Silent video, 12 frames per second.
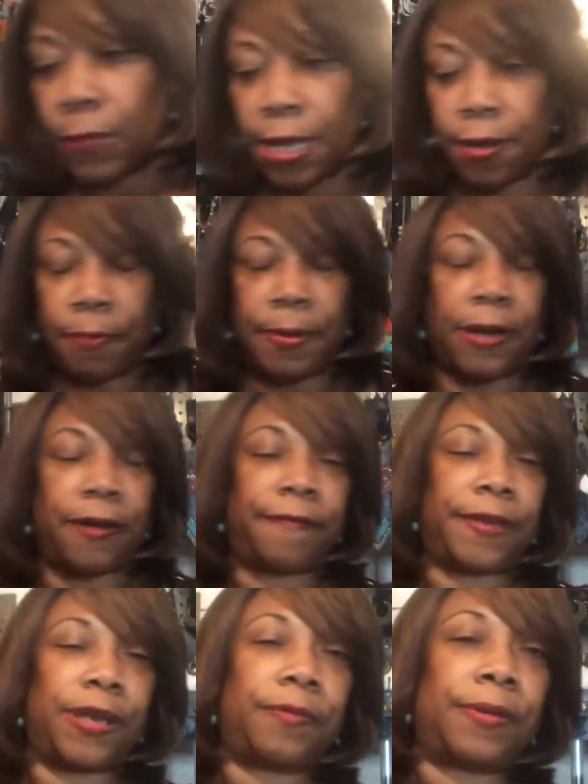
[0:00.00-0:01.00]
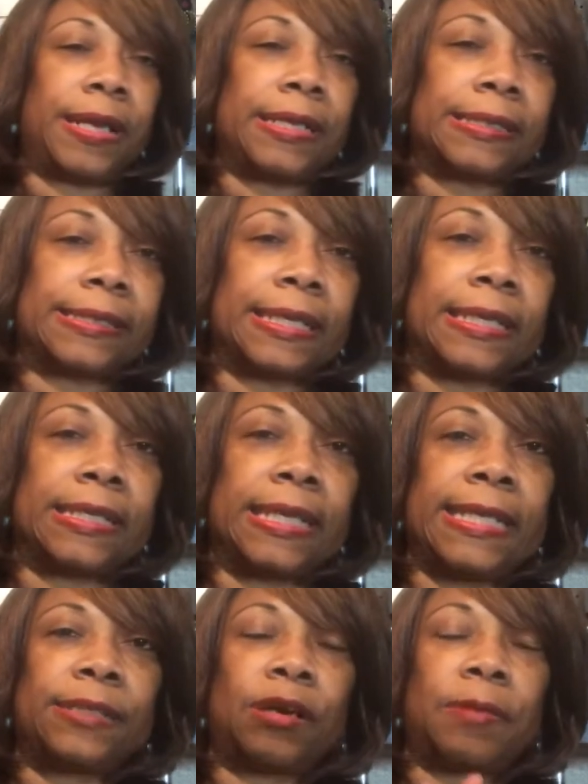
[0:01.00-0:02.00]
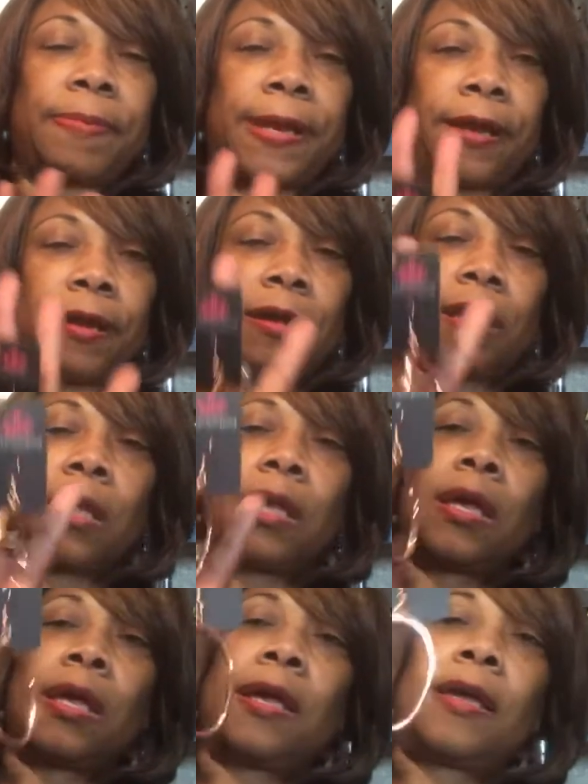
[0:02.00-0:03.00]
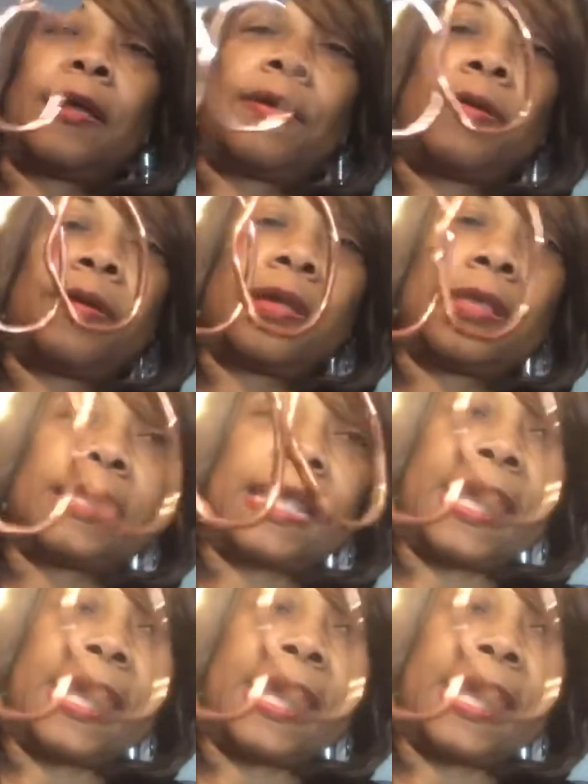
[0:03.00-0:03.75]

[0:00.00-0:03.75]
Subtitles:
here a pair of earrings. These are a pair, they